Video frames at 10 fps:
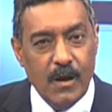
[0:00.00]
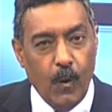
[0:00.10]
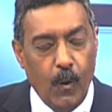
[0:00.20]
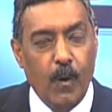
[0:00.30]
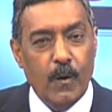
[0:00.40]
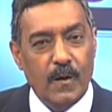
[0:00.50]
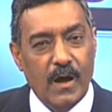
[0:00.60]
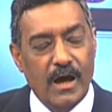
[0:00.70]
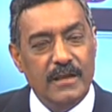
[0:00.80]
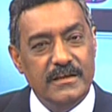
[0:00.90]
or
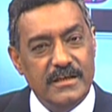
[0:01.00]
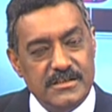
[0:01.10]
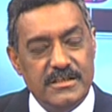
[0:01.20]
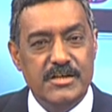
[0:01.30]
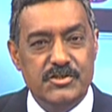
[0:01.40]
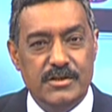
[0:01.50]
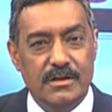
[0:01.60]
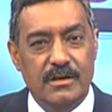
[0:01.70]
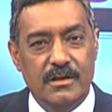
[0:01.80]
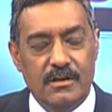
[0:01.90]
are they
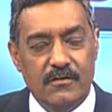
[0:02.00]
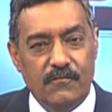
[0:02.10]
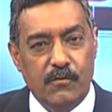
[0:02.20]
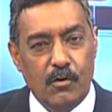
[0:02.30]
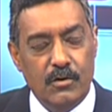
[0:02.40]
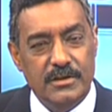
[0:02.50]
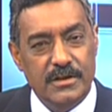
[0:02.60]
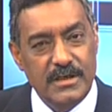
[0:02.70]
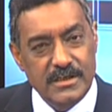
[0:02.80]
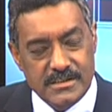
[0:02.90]
essential for the
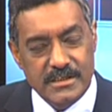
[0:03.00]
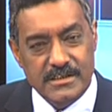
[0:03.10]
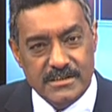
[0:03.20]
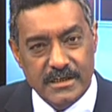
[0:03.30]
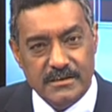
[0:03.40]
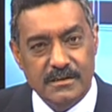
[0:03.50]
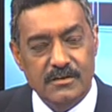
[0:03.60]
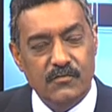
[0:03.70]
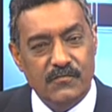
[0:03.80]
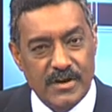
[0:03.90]
real estate sector
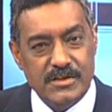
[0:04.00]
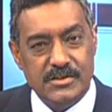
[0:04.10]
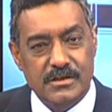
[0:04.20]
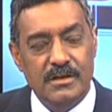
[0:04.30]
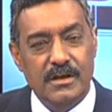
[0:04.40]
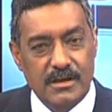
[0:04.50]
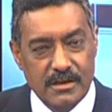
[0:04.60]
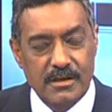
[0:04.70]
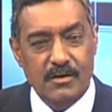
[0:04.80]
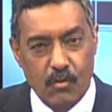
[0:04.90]
to function
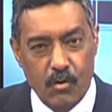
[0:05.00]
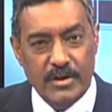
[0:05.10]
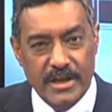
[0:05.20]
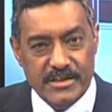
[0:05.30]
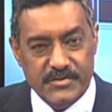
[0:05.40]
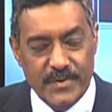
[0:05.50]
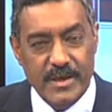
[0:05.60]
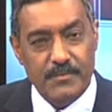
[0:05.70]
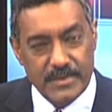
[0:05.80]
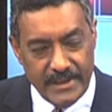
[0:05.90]
in an organized
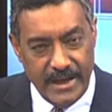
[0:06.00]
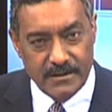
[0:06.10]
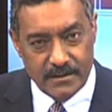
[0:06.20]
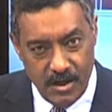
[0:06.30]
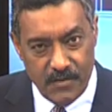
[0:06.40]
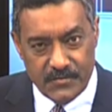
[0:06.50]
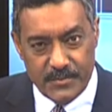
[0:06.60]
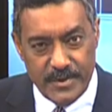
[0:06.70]
way? But that after